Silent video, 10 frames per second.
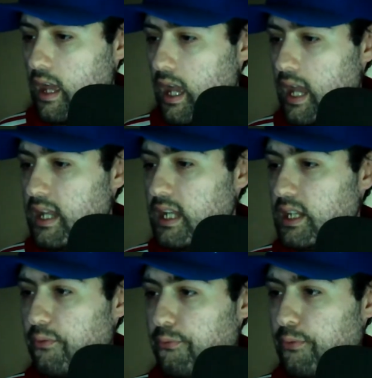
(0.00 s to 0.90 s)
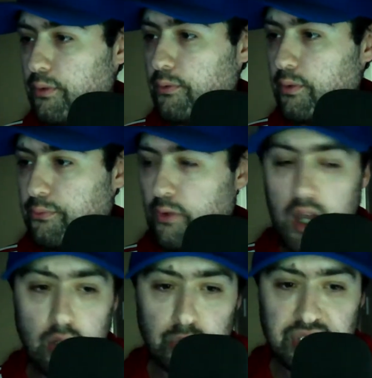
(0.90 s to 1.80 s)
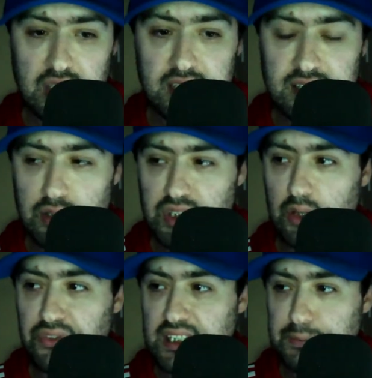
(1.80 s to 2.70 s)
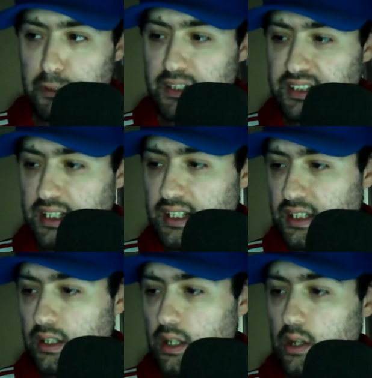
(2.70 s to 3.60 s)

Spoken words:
And then the final season, so obviously spring season,